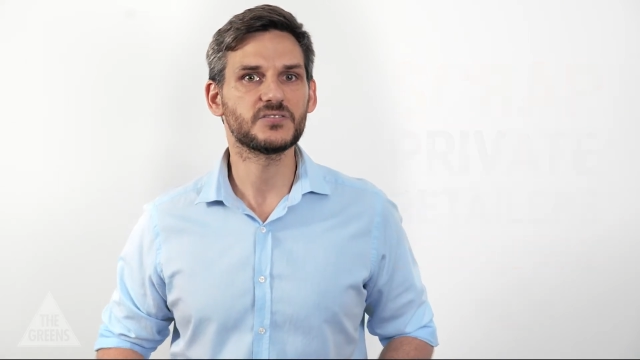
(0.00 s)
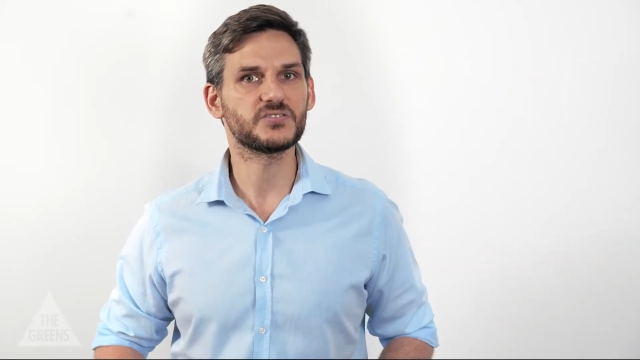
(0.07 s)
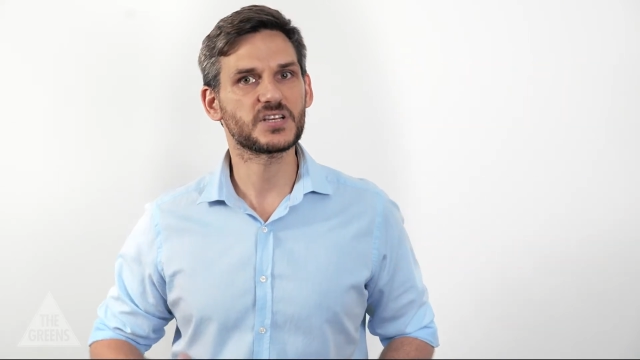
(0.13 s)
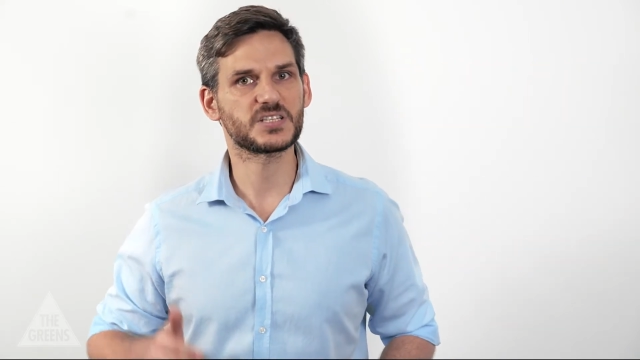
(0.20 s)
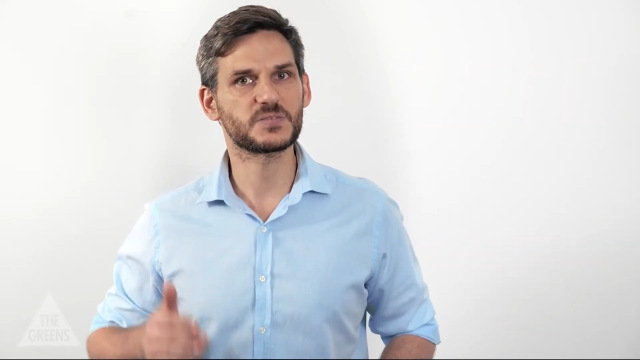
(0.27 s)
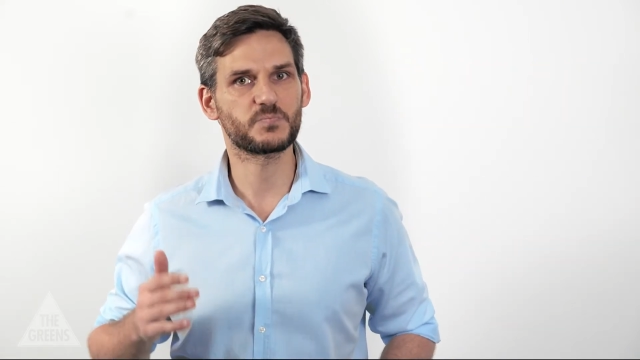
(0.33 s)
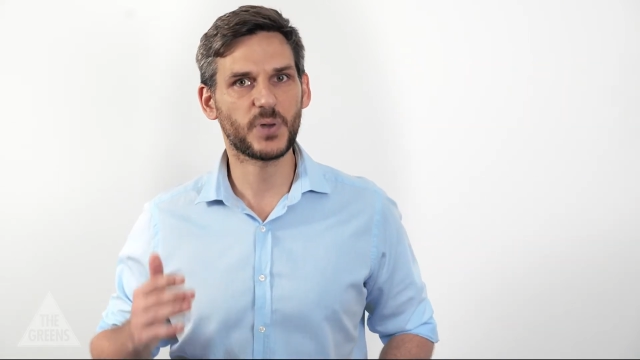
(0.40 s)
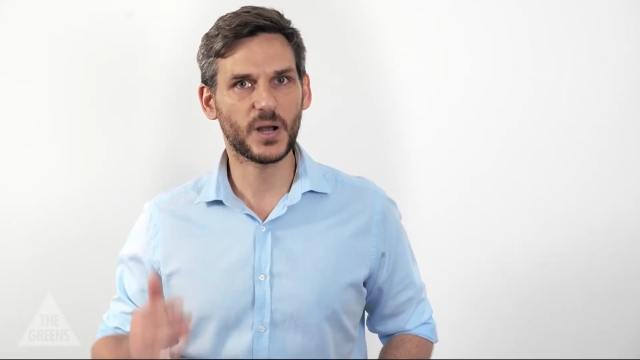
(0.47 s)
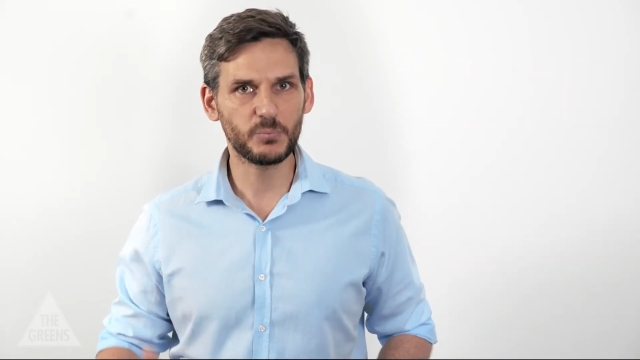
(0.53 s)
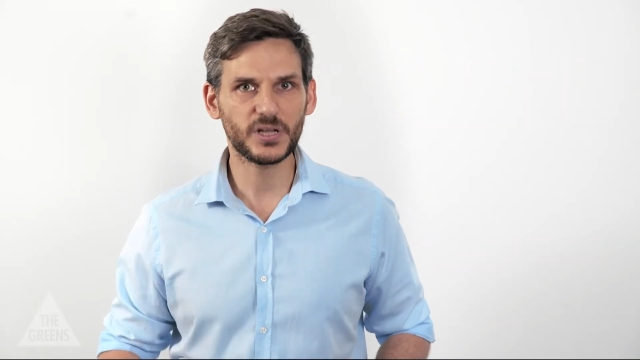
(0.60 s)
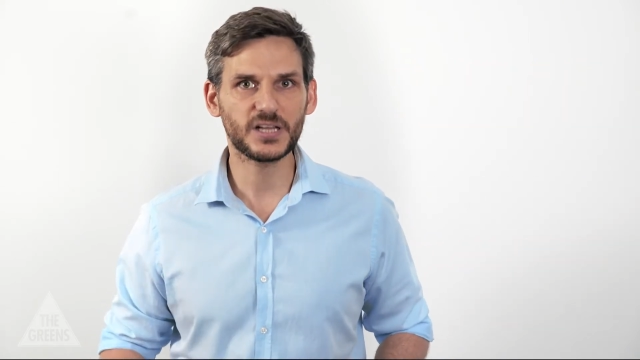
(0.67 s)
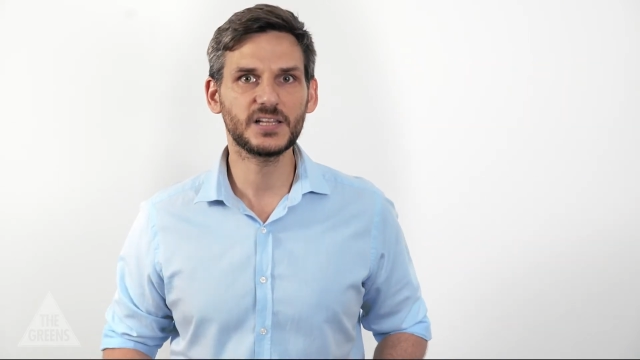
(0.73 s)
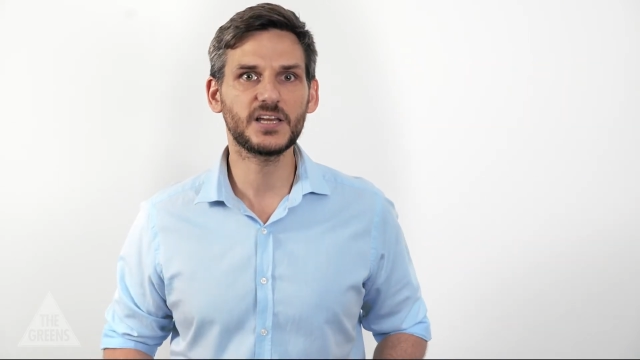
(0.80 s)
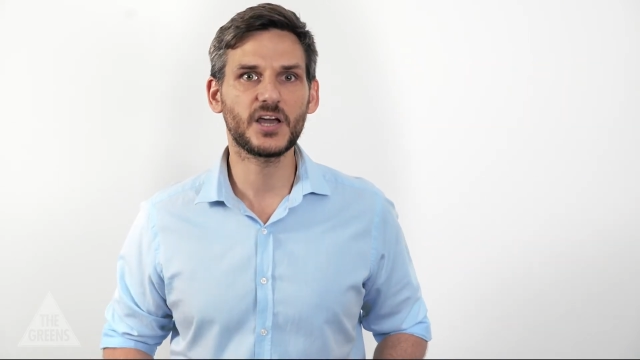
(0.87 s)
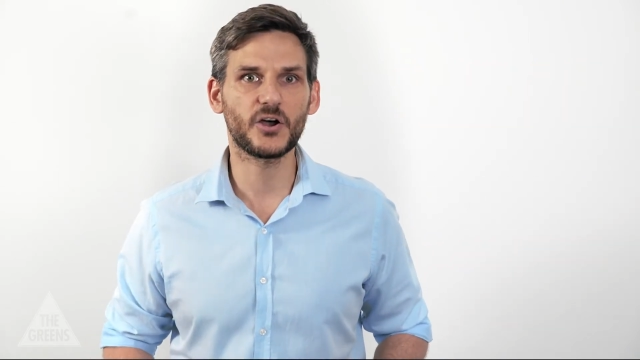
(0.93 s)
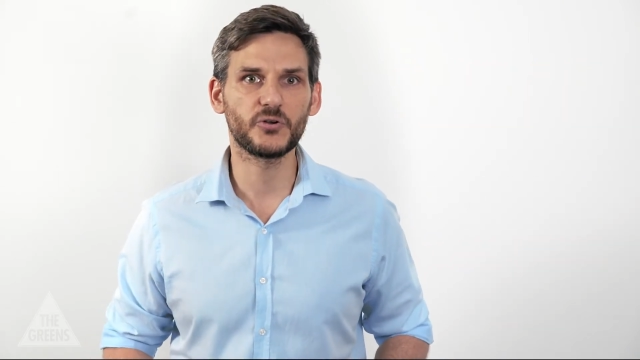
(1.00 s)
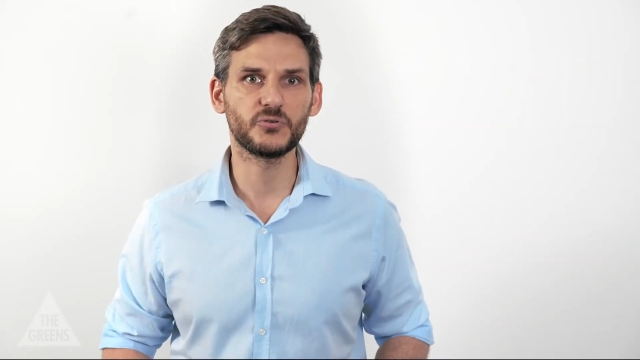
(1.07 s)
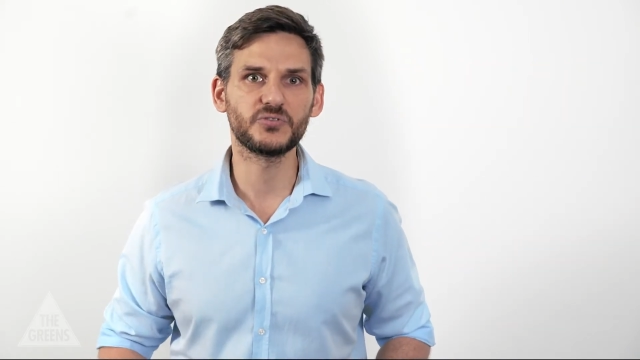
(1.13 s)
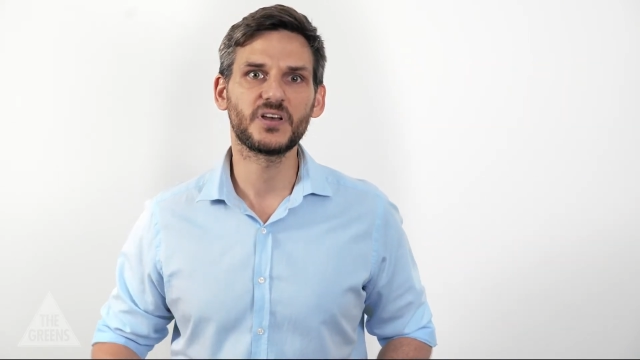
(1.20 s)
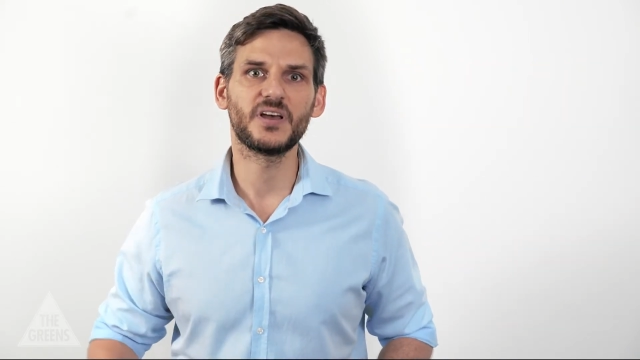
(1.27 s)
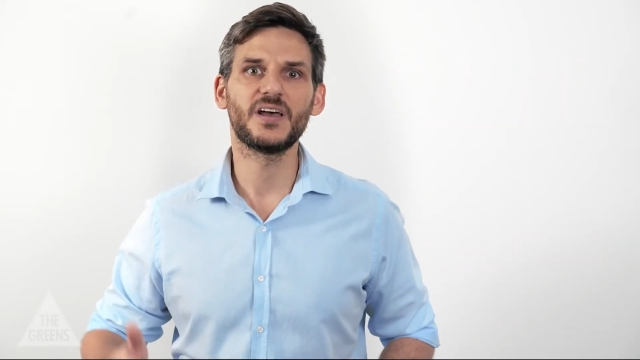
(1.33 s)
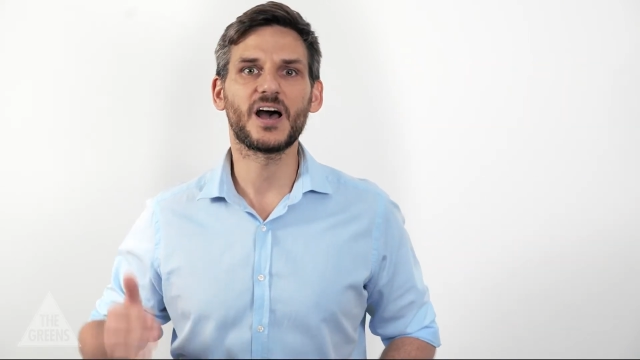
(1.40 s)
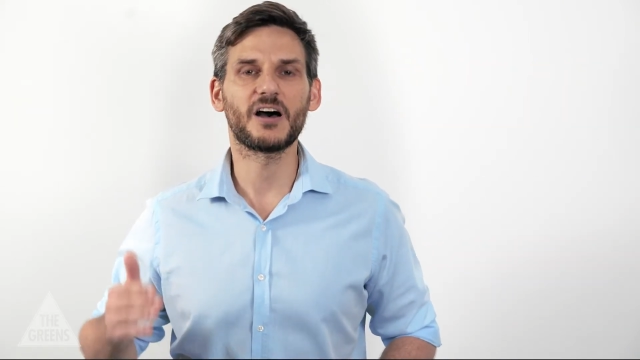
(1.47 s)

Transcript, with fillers: just publicly owned,